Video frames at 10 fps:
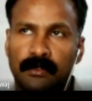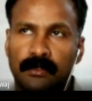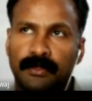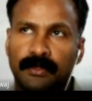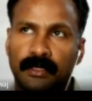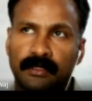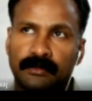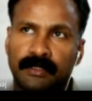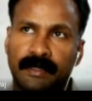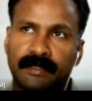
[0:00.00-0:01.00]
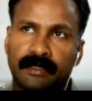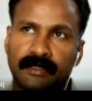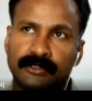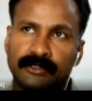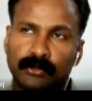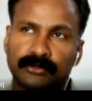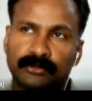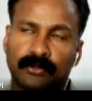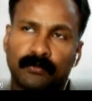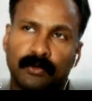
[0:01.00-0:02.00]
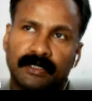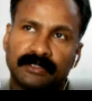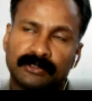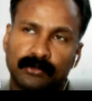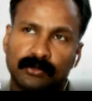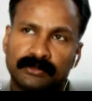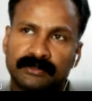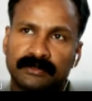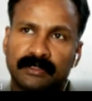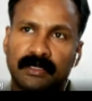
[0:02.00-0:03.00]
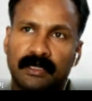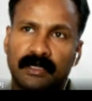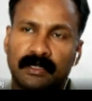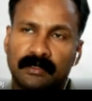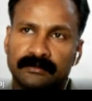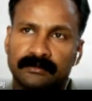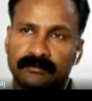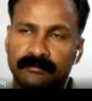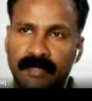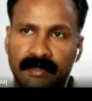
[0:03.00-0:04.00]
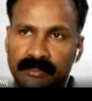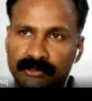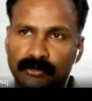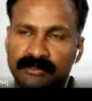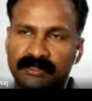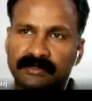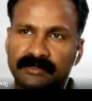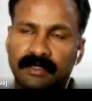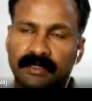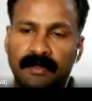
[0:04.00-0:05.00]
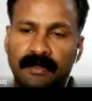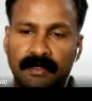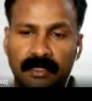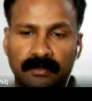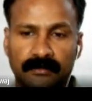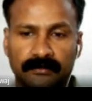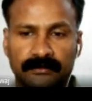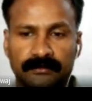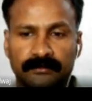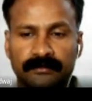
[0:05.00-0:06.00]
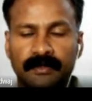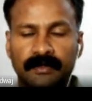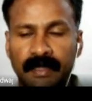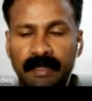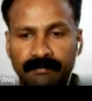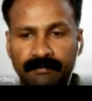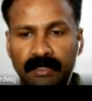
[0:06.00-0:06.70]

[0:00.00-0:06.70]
the direct current source or voltage source are battery sources, and they are relatively